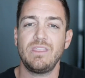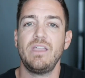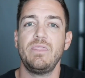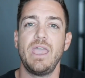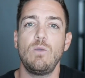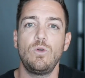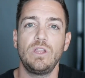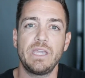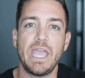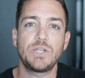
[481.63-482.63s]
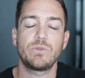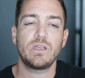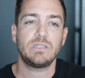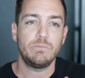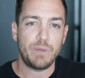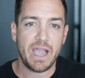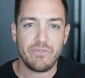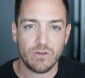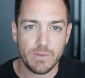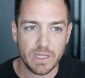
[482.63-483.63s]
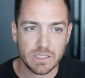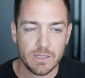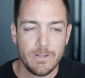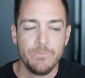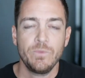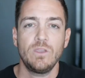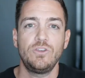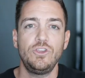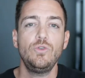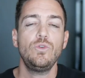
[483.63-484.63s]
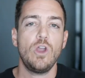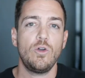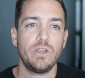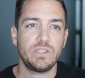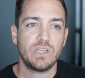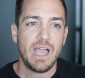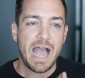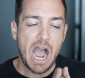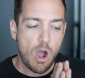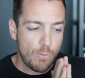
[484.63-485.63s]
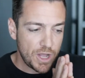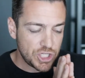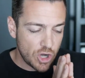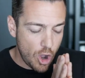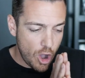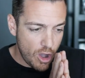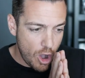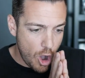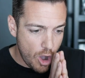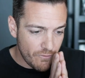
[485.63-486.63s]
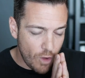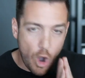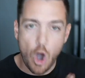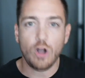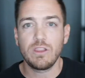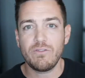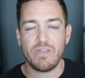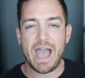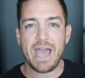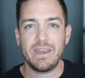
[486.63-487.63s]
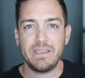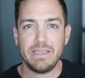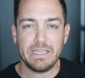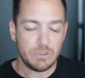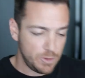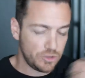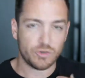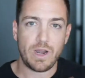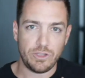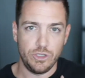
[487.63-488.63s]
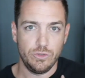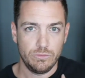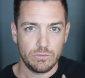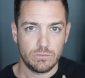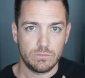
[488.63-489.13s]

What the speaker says: then they will engage with us and buy from us. Do you notice how much of all of that is built around you?